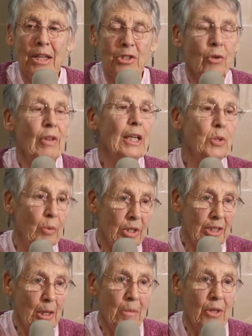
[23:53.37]
so that's where
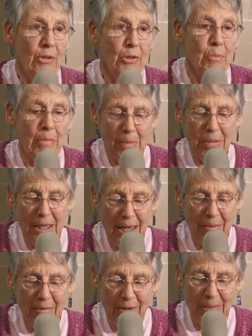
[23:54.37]
some of those people
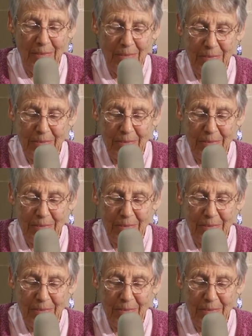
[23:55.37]
came from.